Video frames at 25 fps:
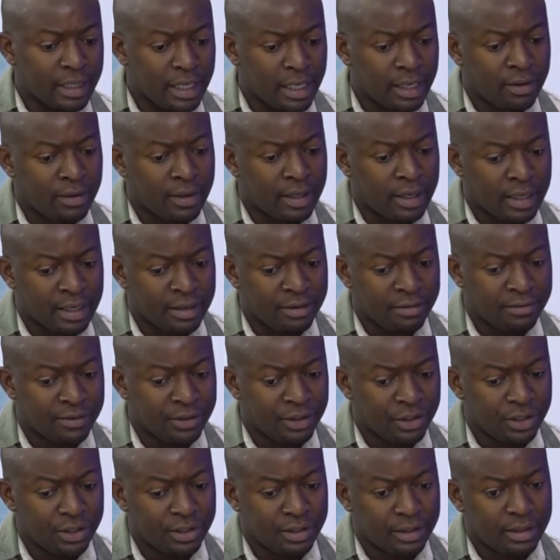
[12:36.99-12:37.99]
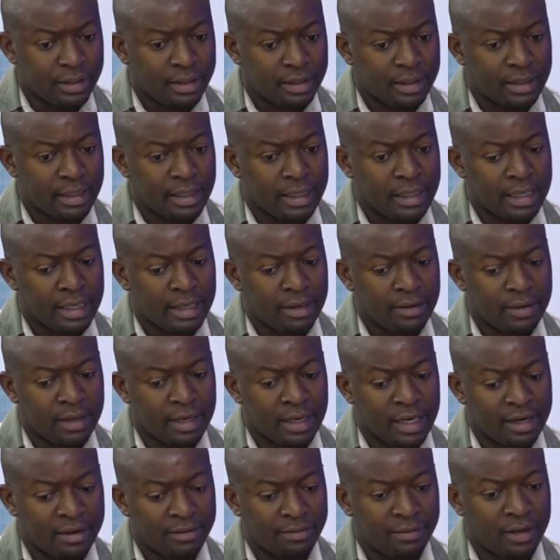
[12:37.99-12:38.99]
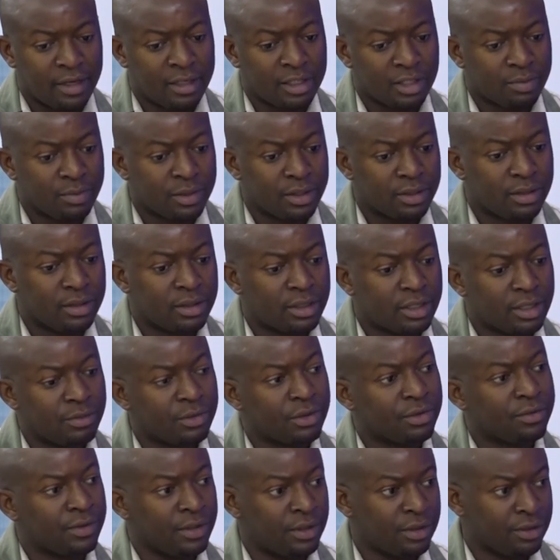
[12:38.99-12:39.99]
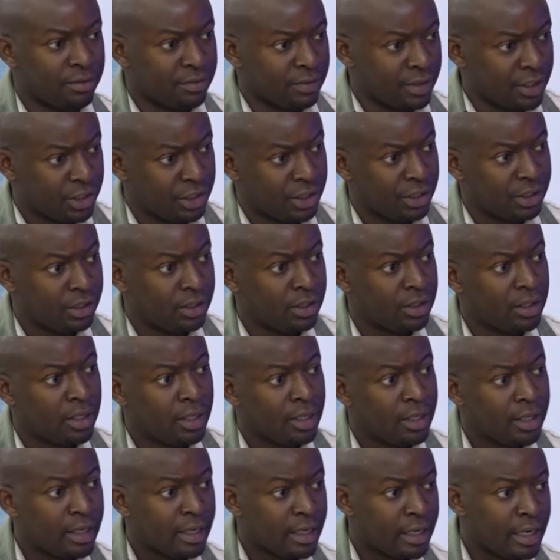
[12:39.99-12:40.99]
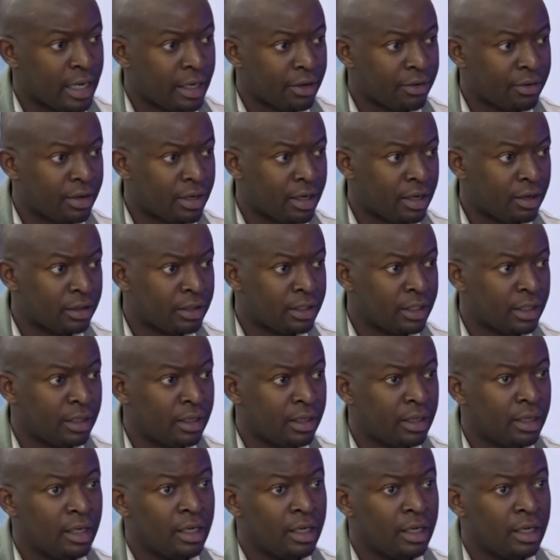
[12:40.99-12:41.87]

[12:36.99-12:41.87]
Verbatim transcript: our efficiencies and our advancements in terms of innovation in agriculture,